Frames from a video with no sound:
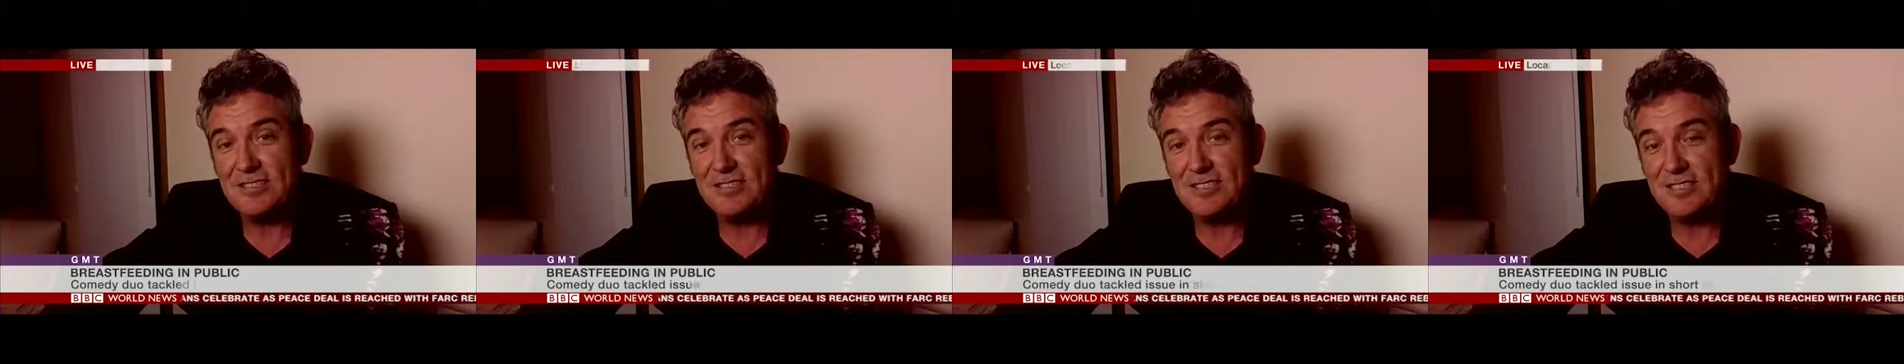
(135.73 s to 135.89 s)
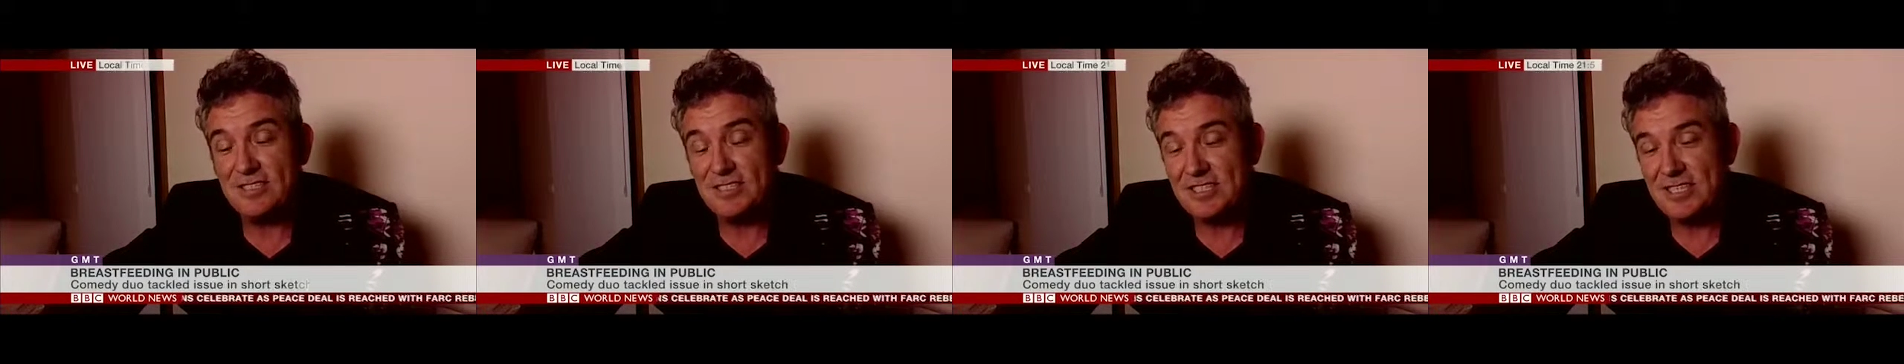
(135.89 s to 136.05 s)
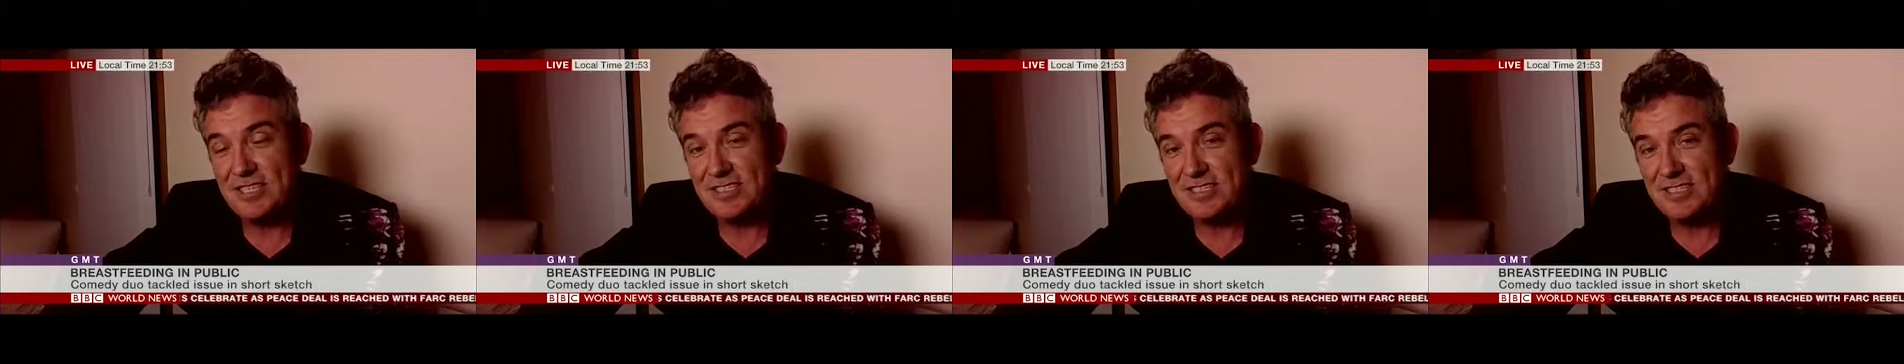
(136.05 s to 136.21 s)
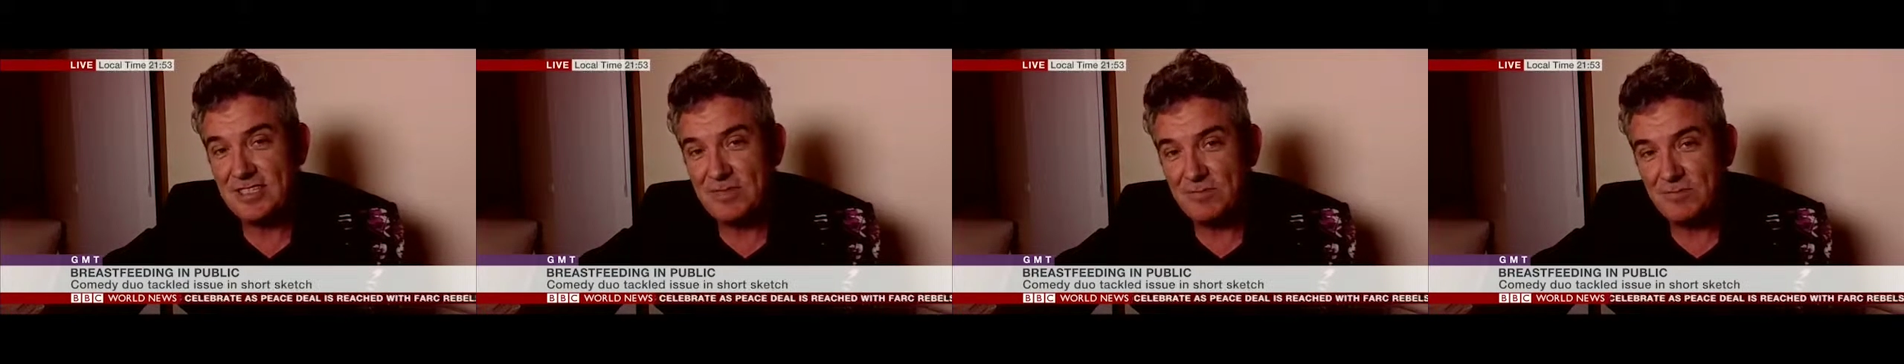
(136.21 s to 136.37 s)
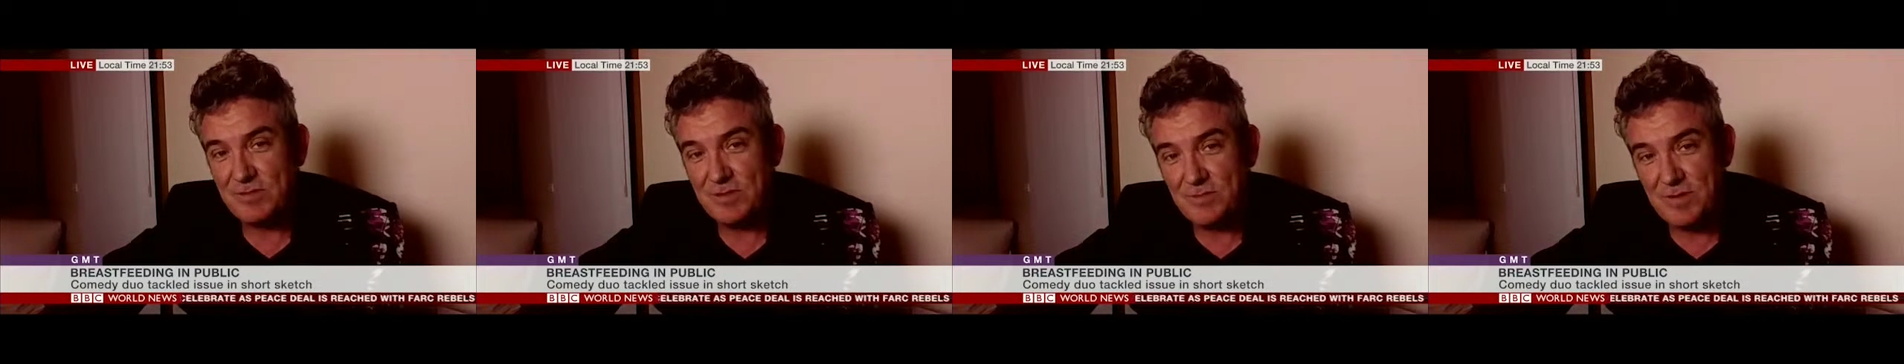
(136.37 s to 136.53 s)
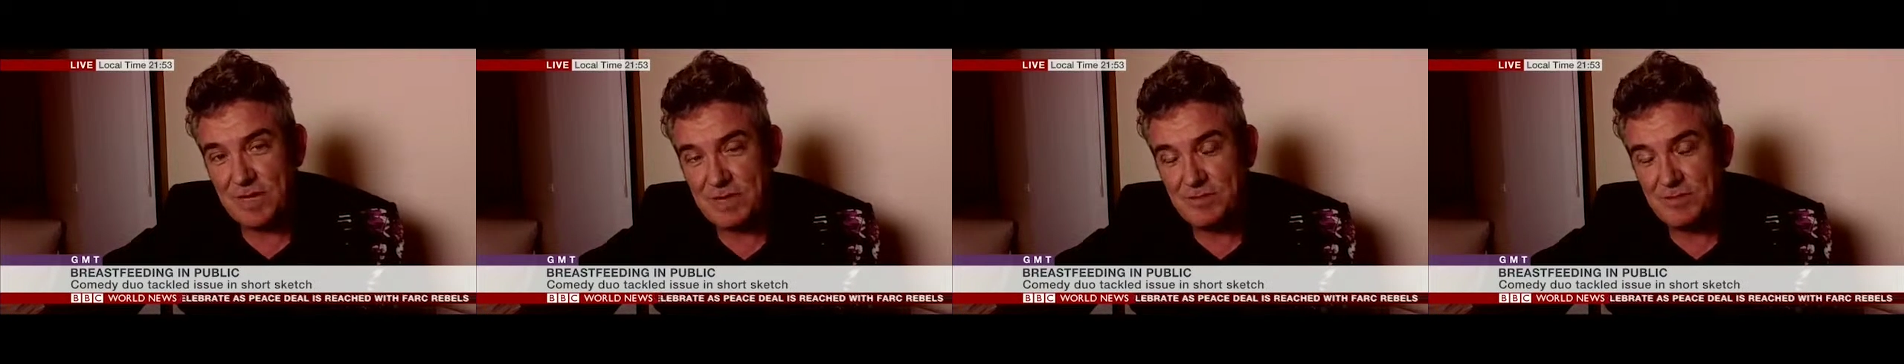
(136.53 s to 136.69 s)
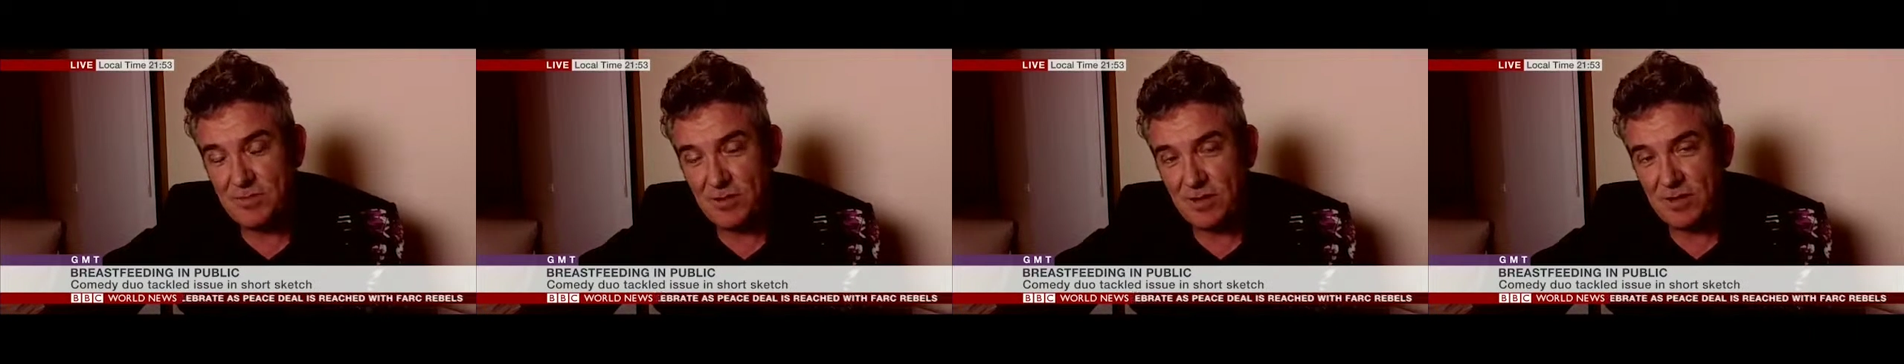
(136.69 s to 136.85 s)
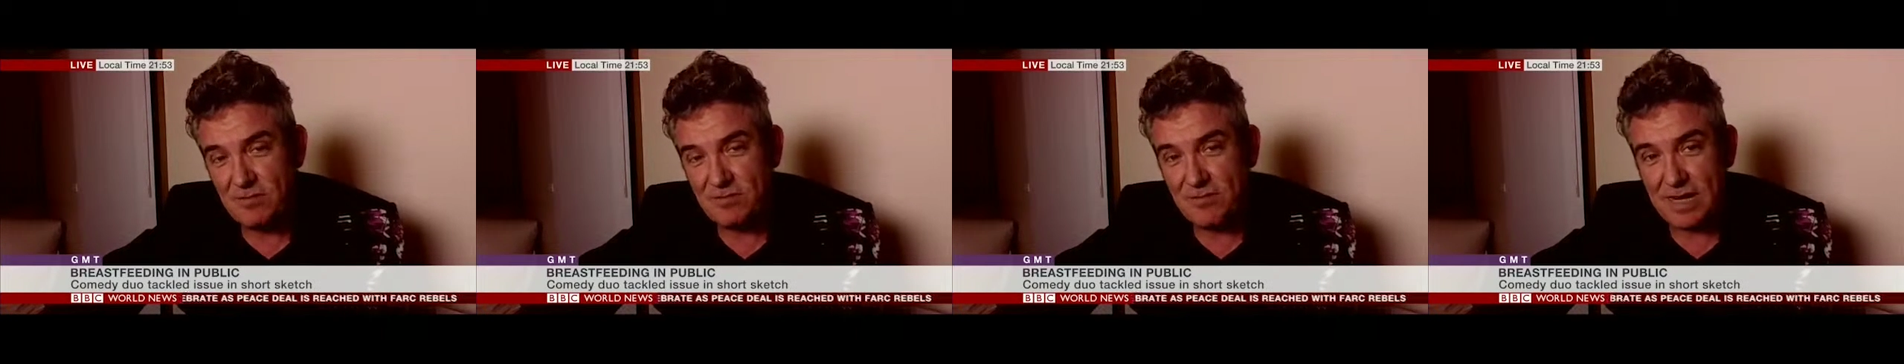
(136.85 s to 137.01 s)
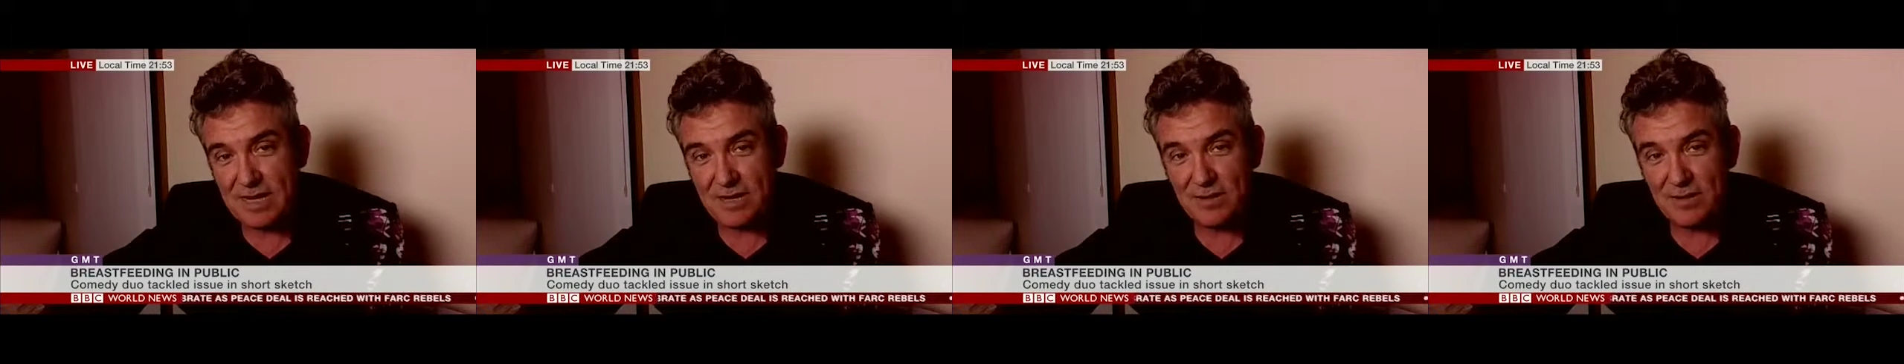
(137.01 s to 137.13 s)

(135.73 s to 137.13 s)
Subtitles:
suggested it was made by